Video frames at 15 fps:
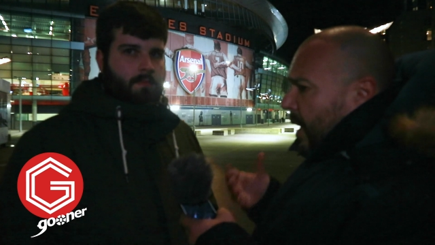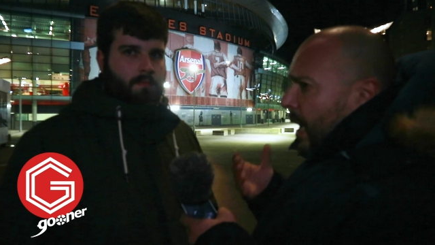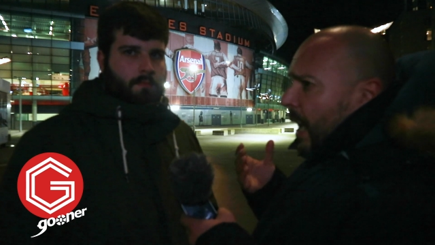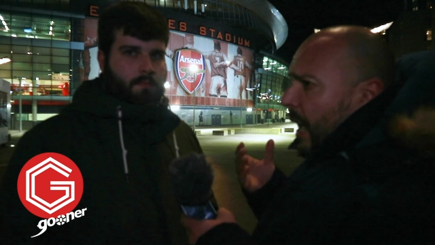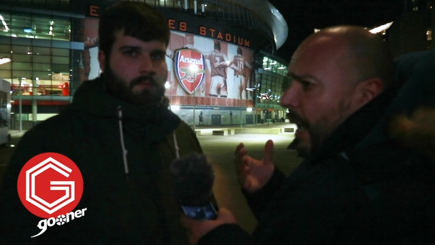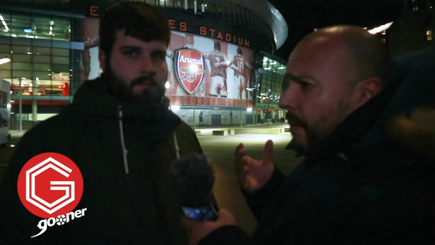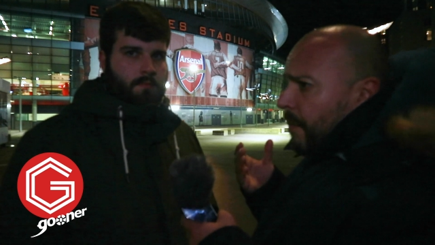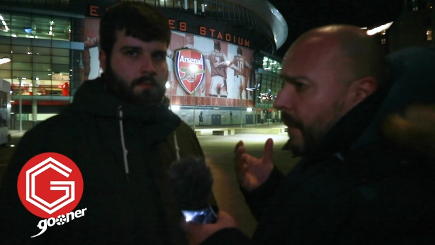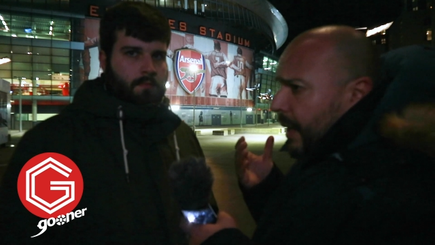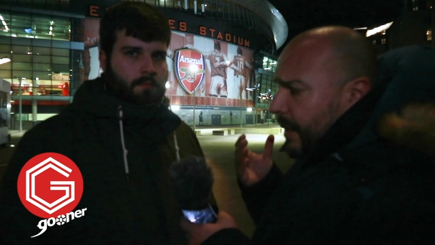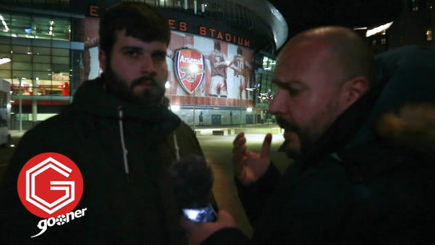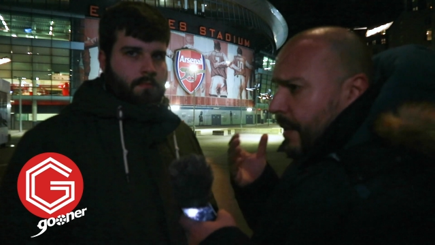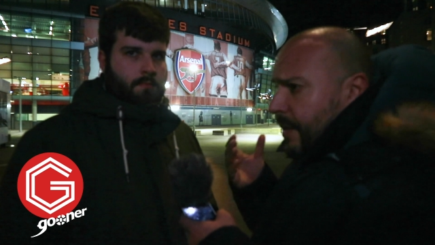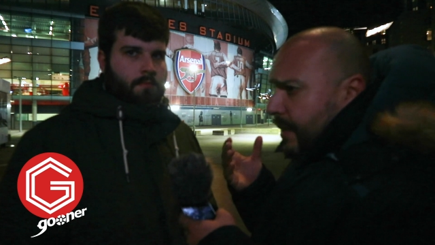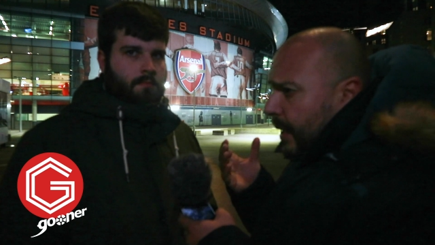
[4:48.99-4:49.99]
Speaker 1: Um,
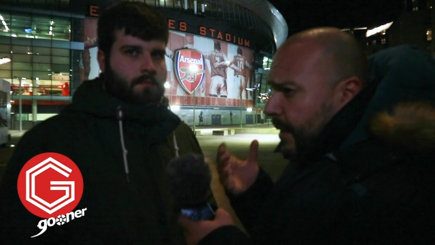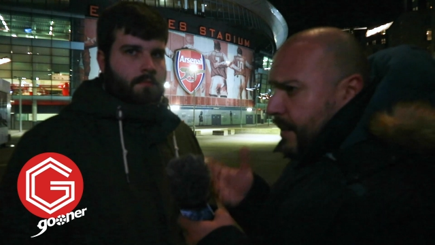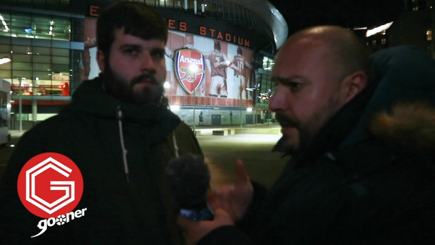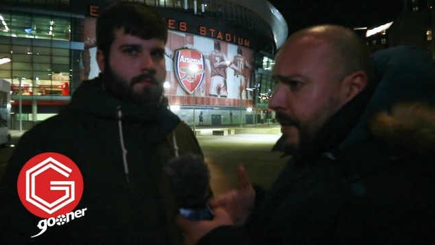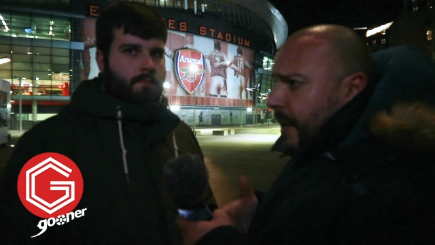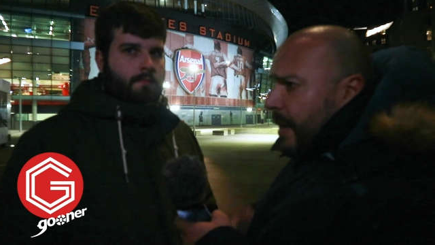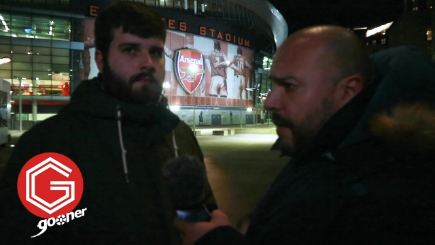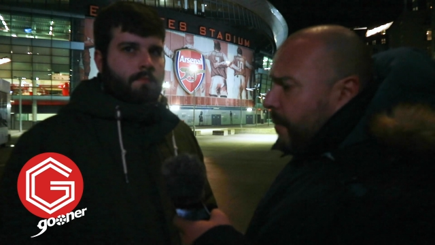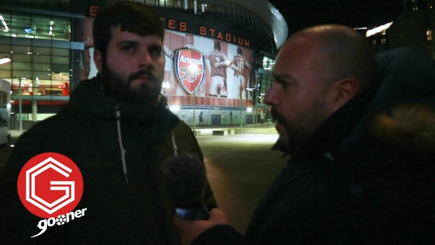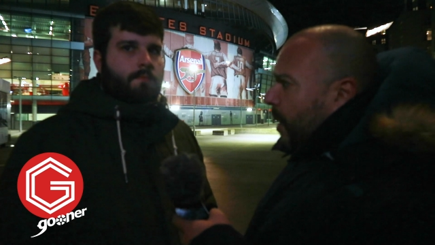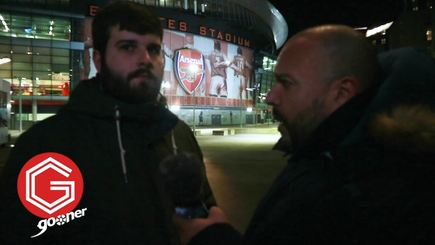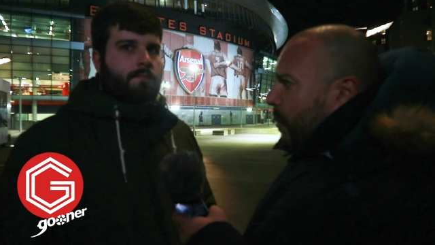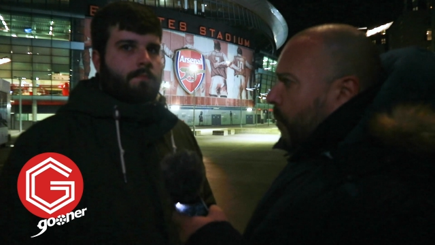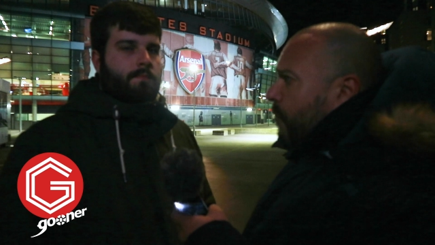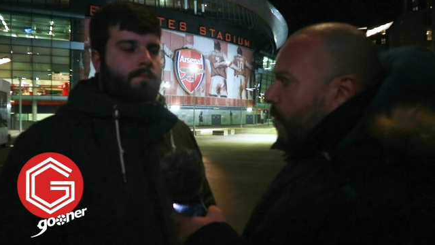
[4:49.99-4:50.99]
his, his, his, team
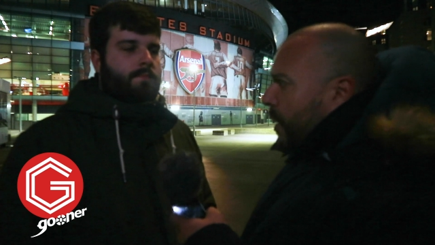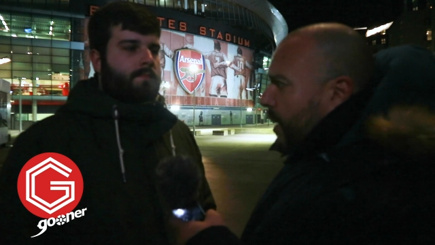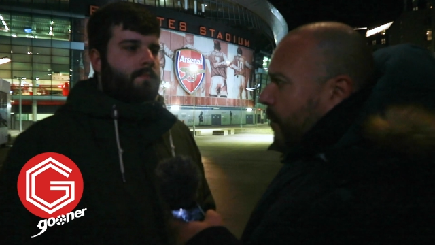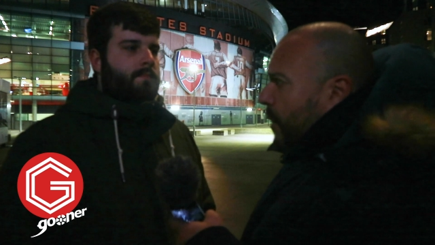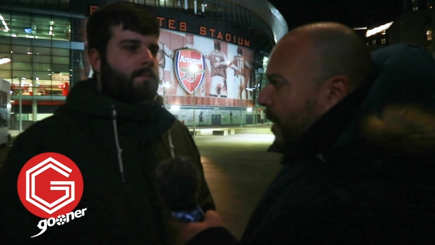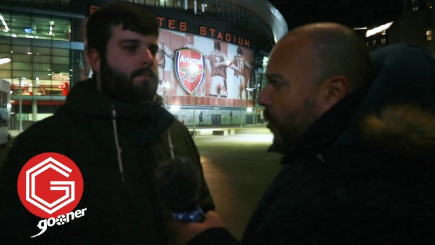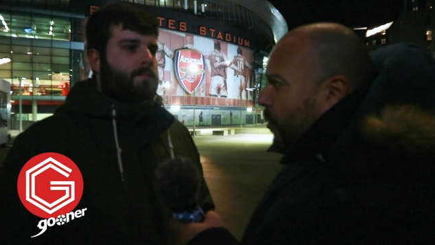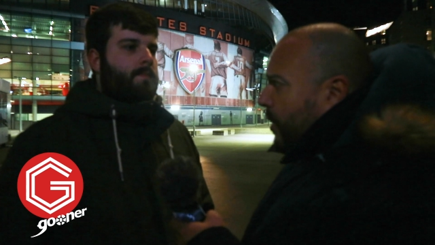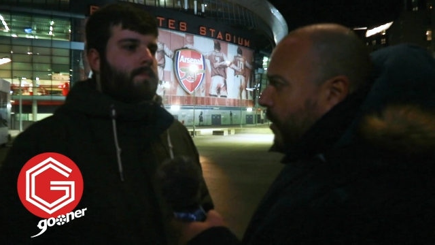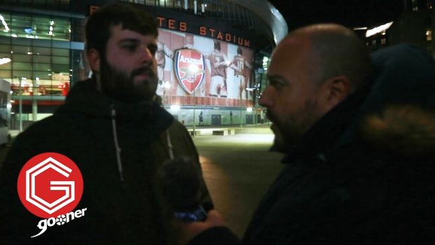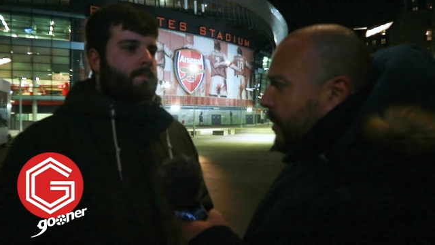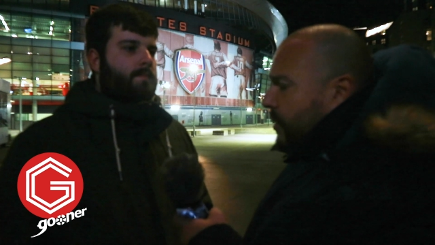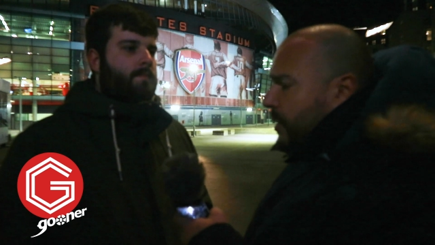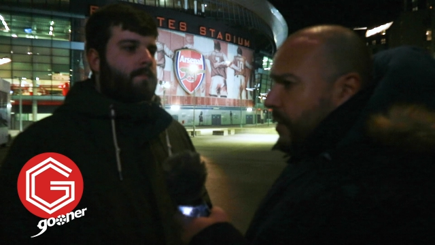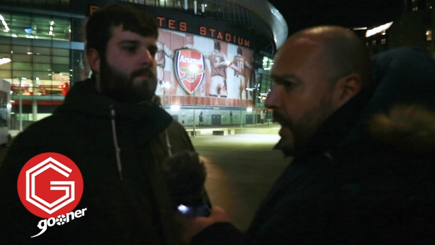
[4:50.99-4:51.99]
were really well
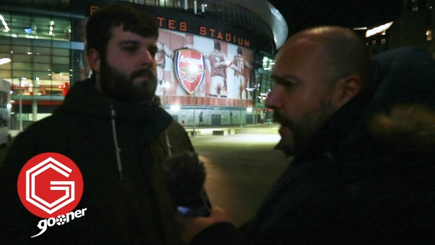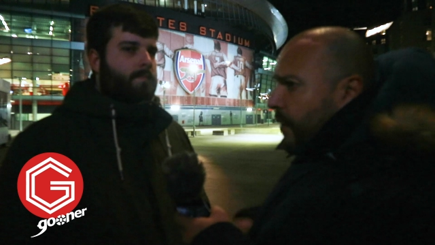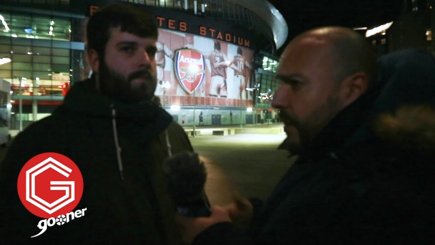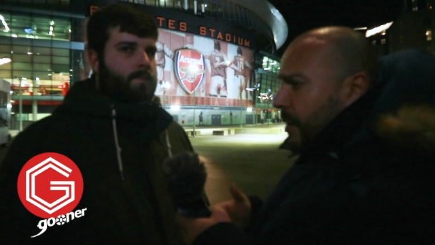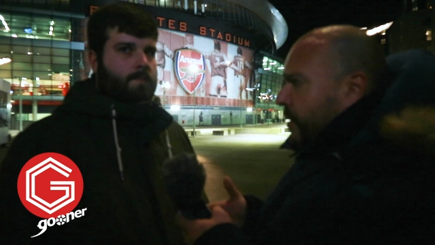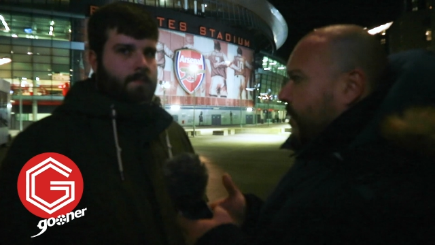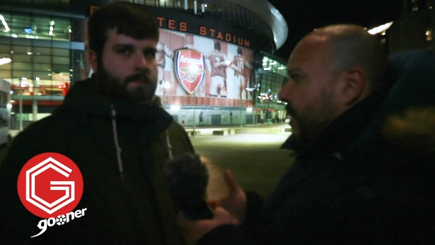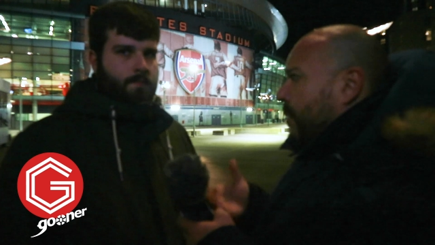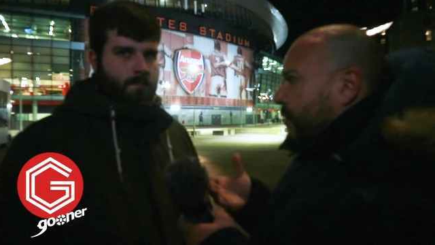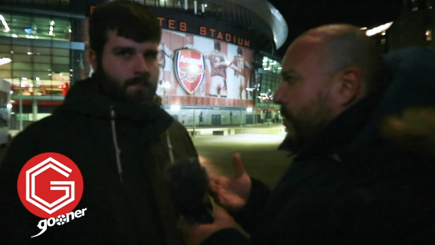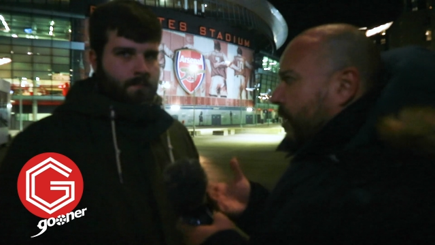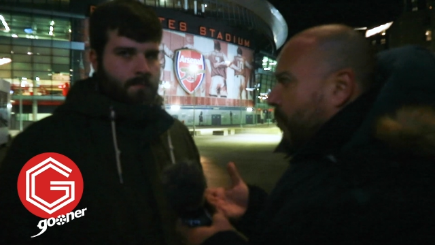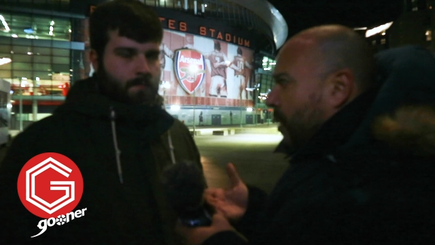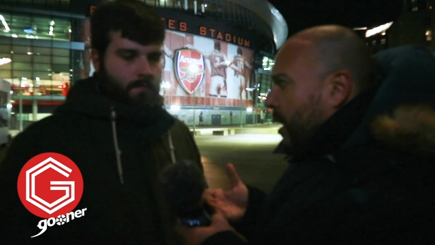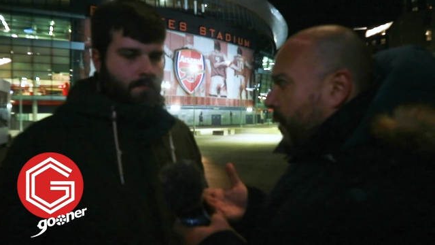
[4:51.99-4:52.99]
organised as ever because they
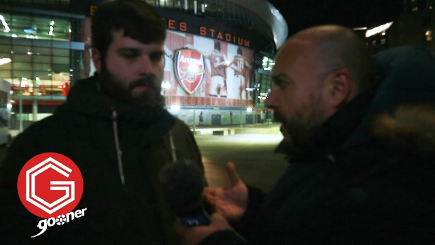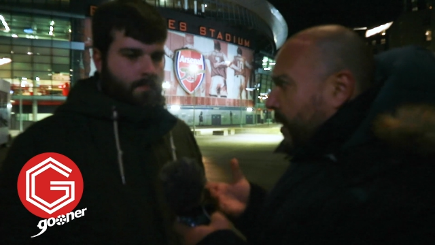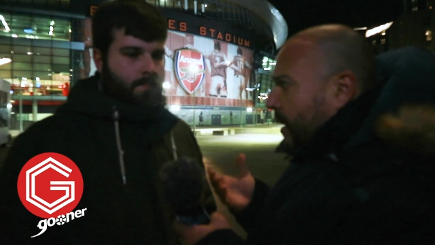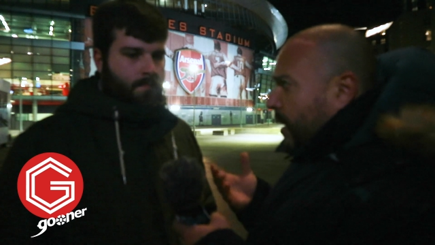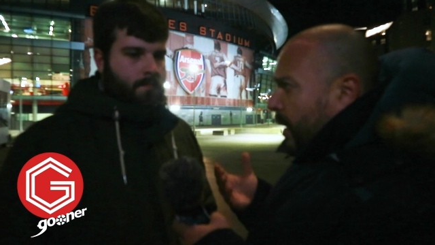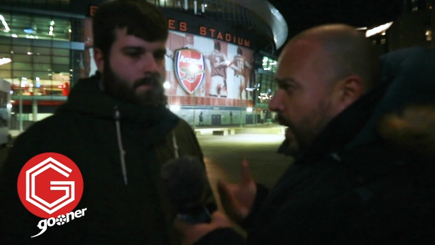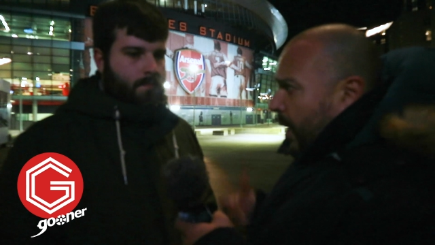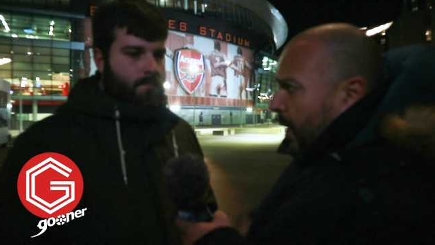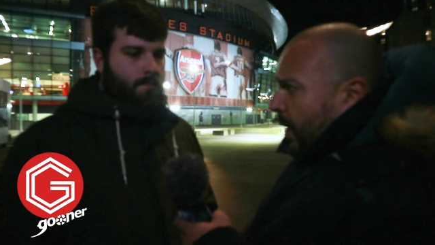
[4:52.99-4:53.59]
obviously were in the